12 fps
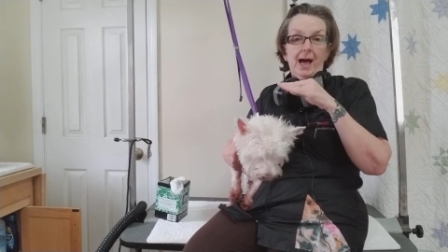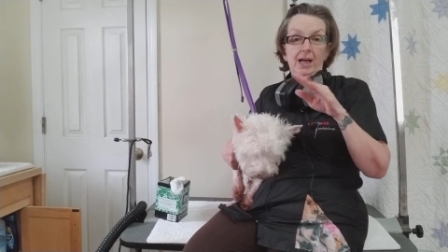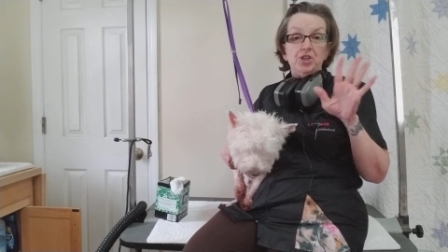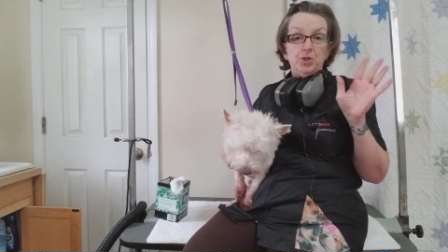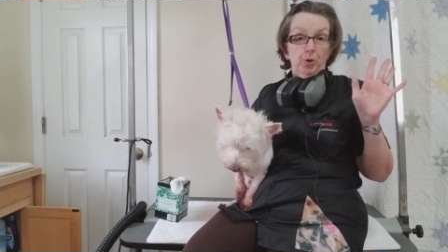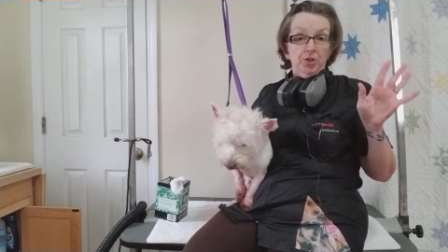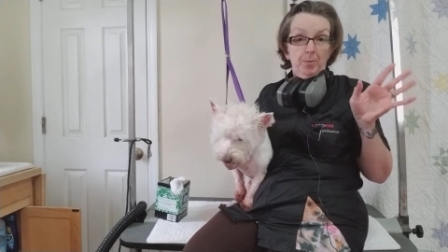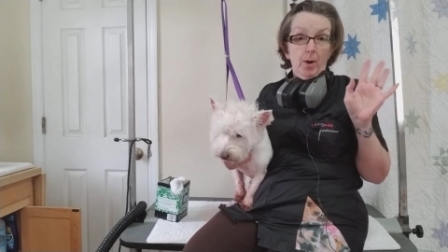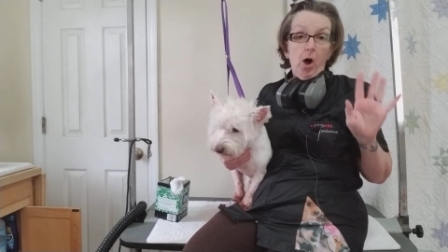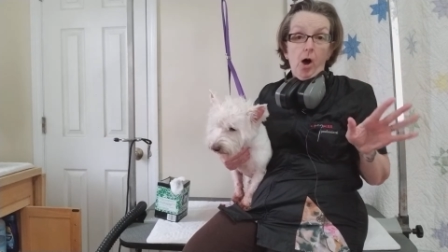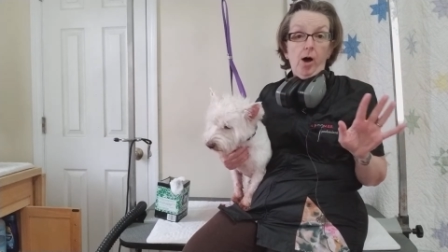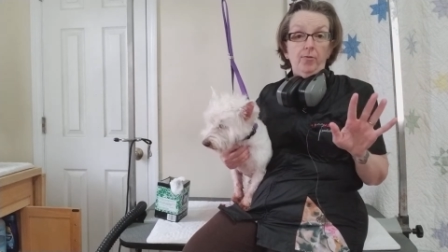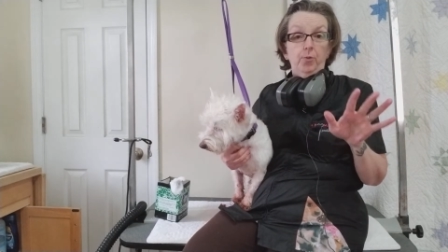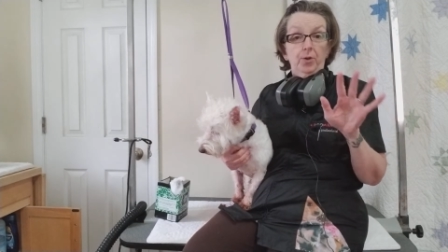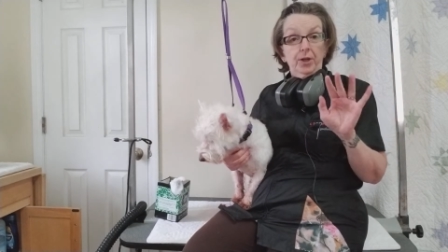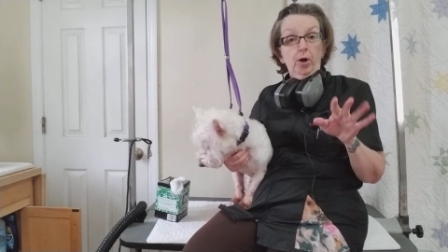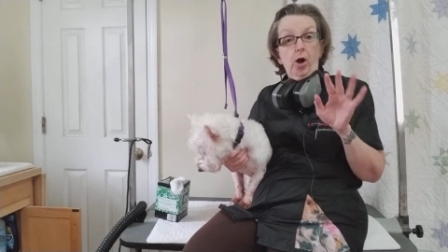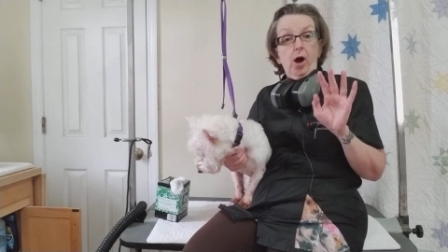I just want them off. When
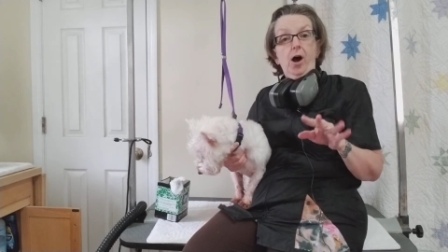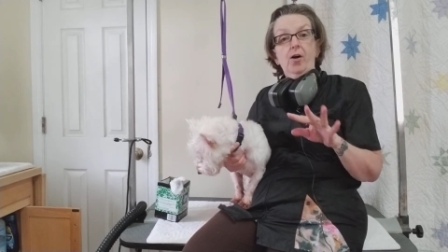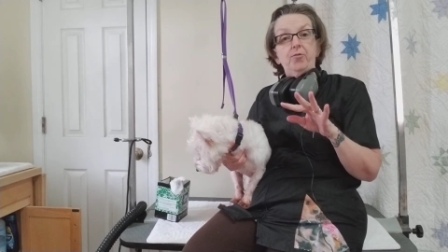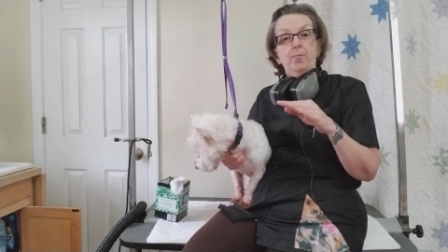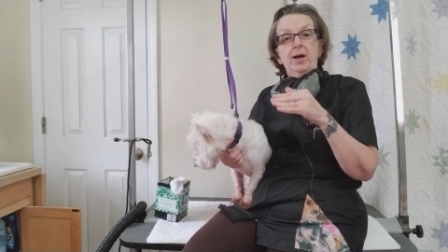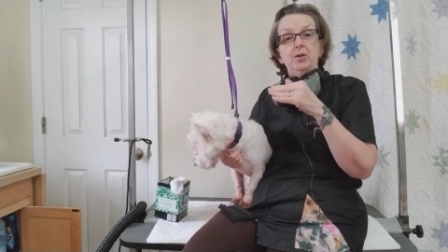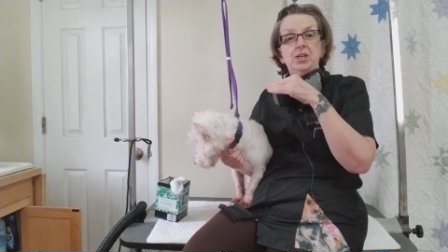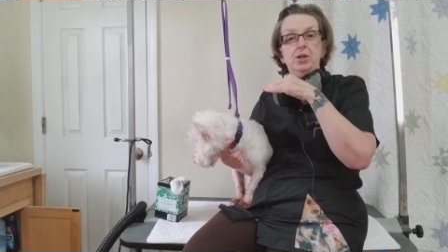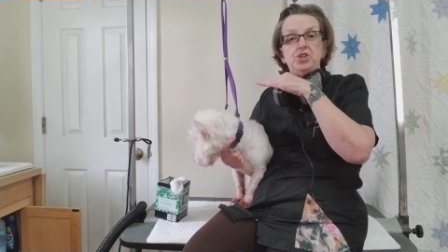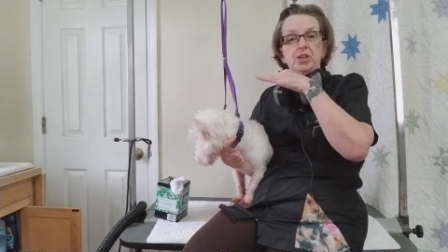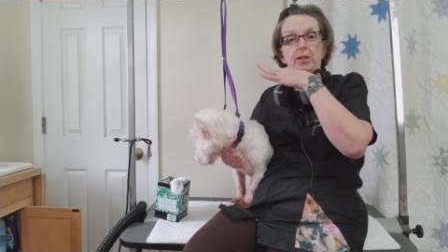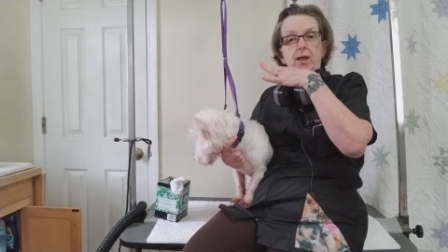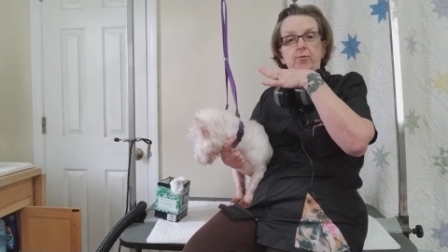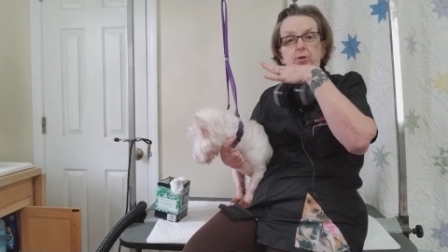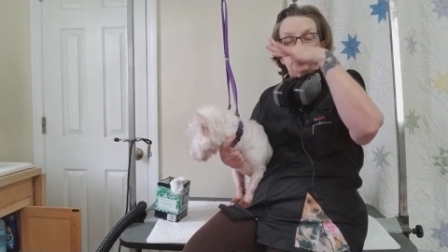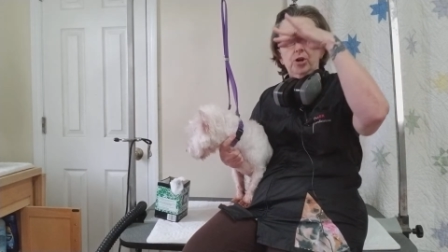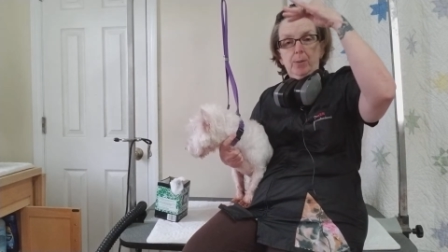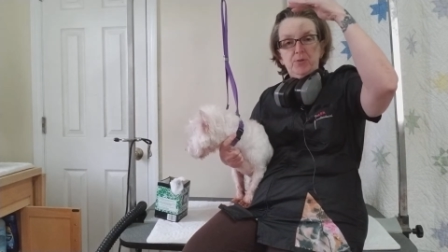they're off, my tension level
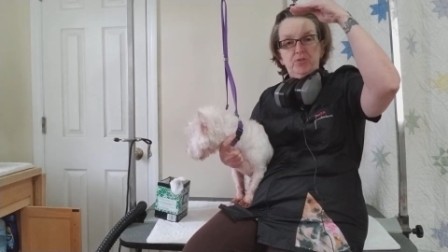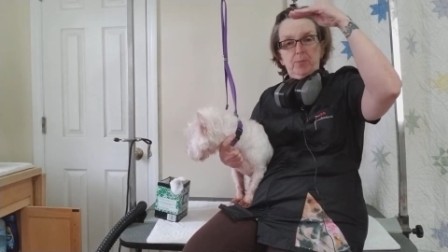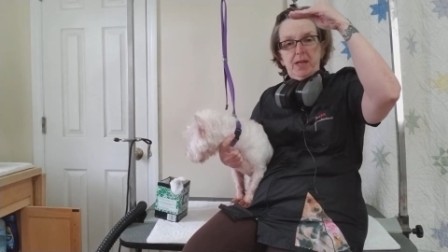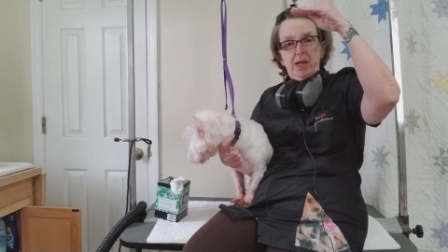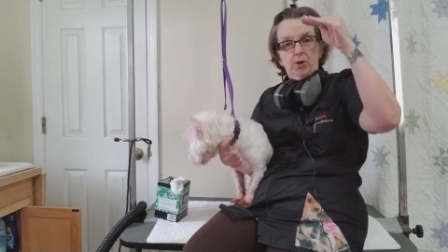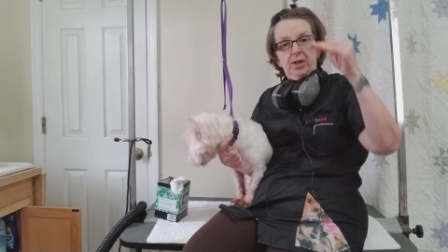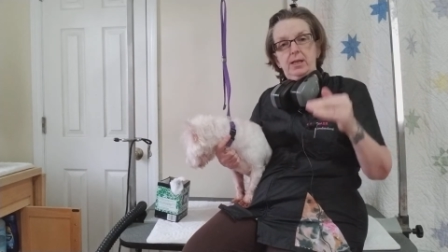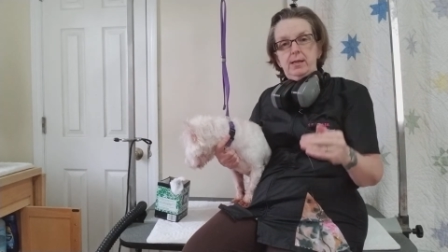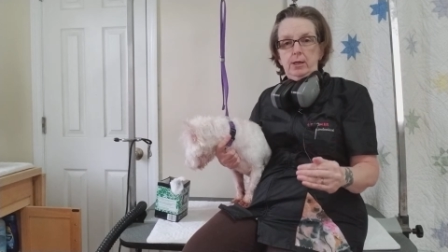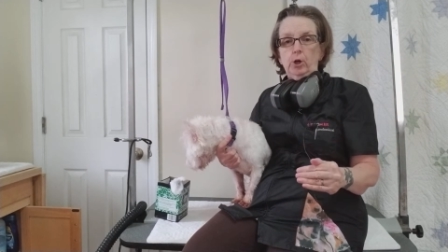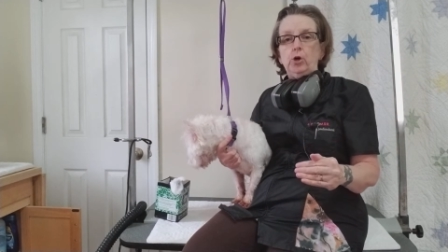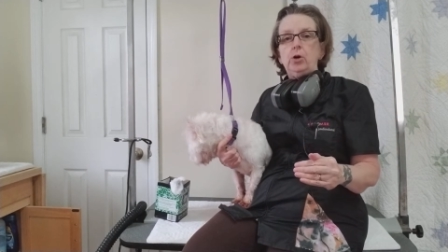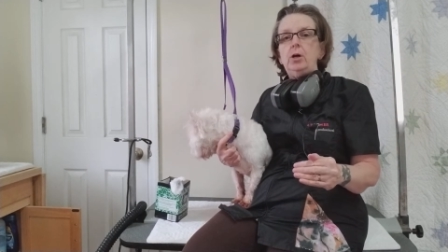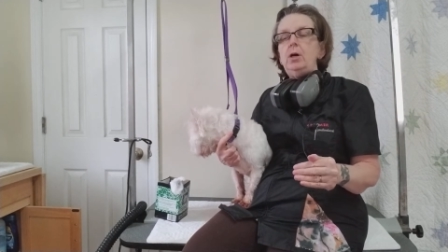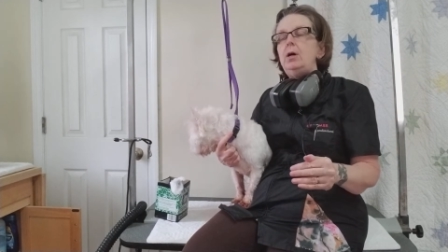drops from here to here.